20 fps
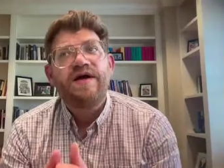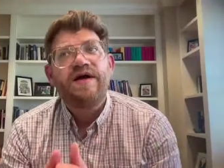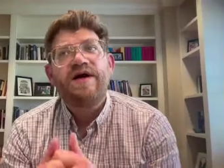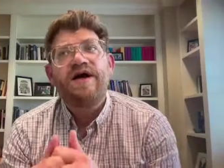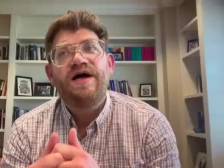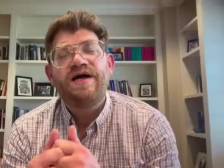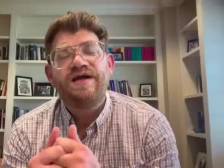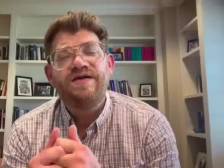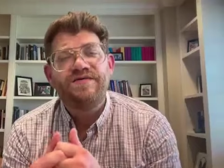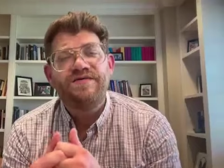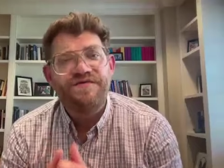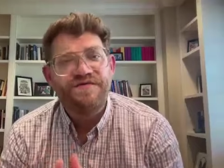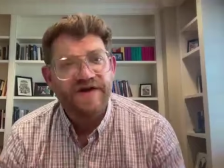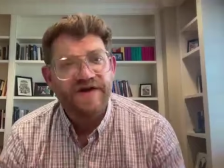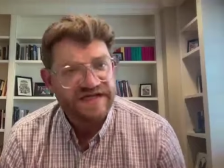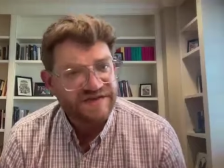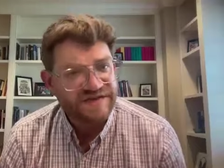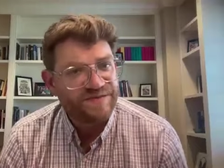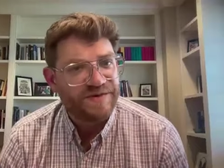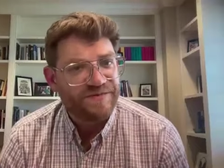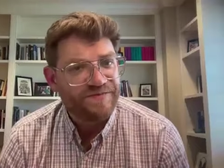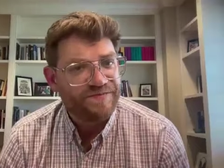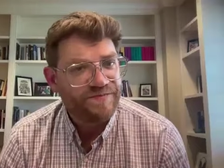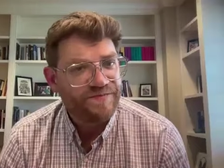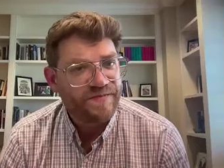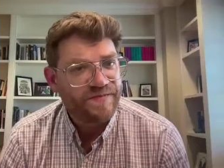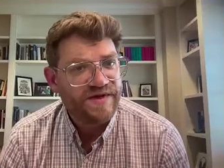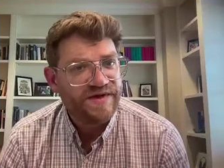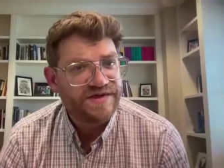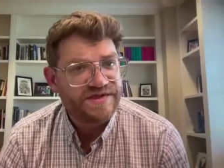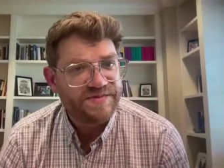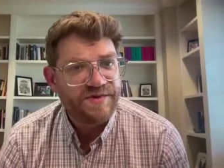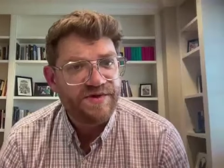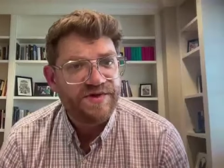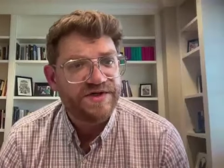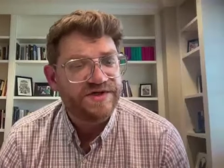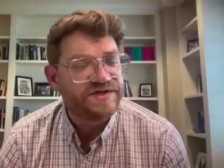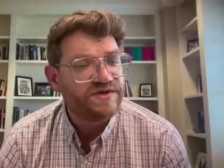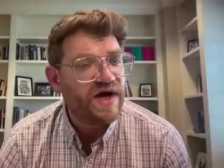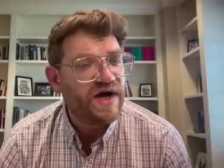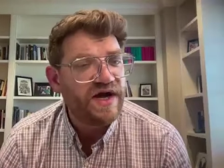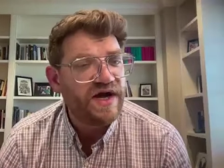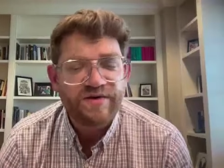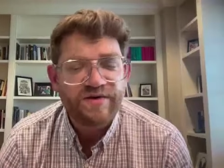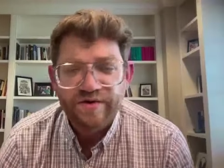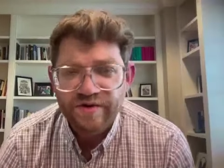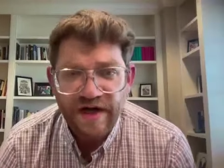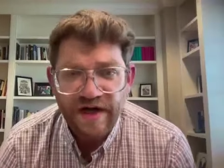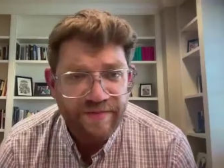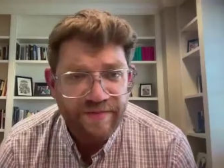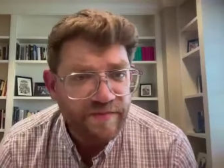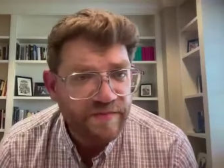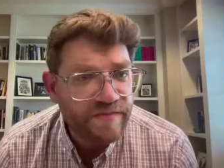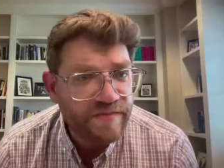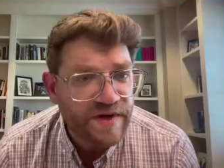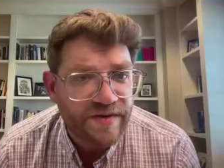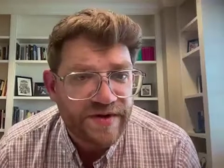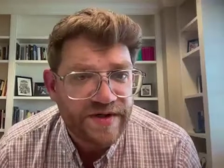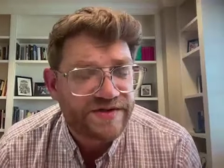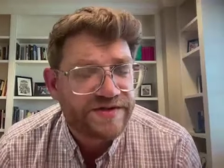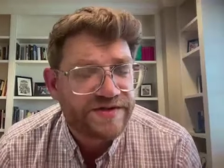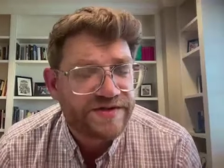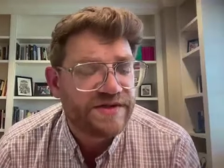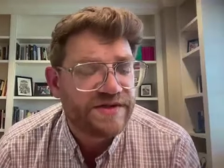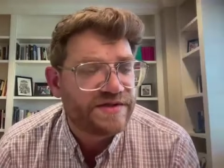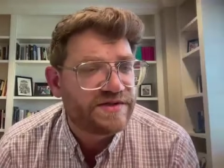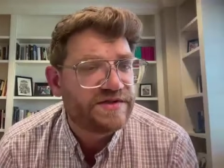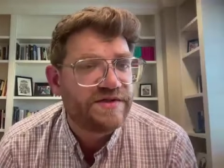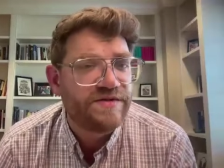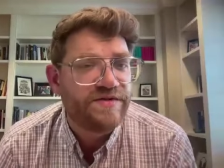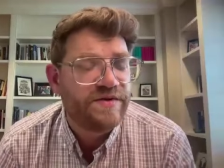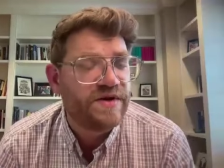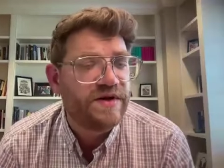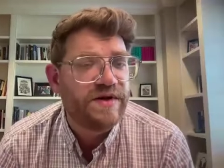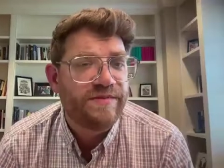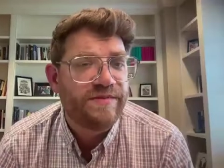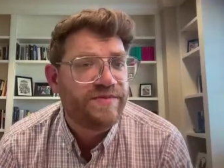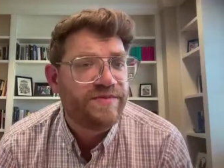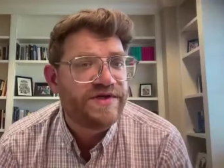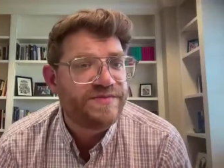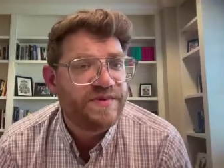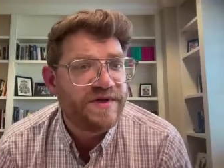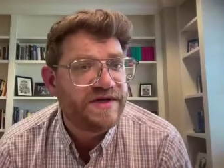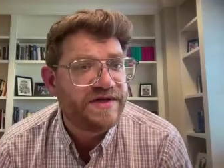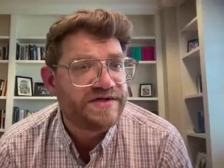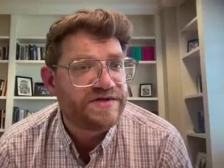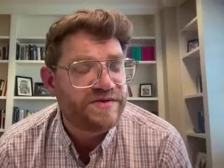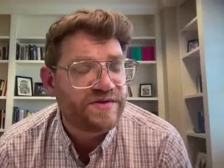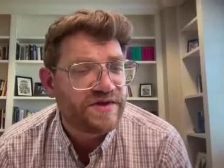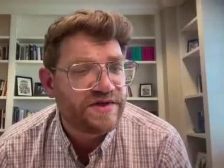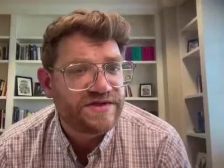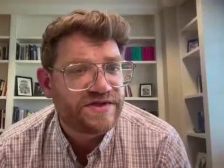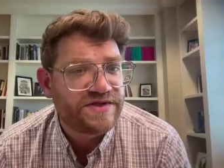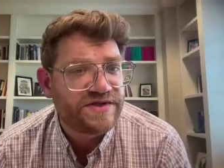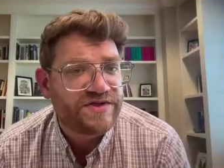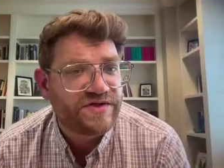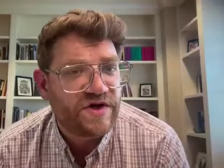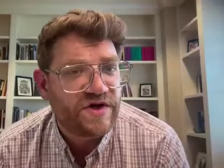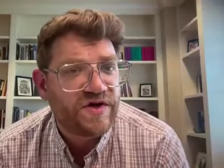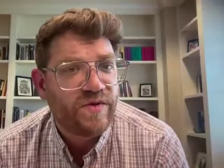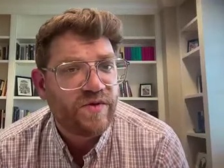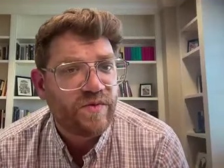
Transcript: uh, investment in these communities. So I grew up going to this, uh, uh, participating in this organization called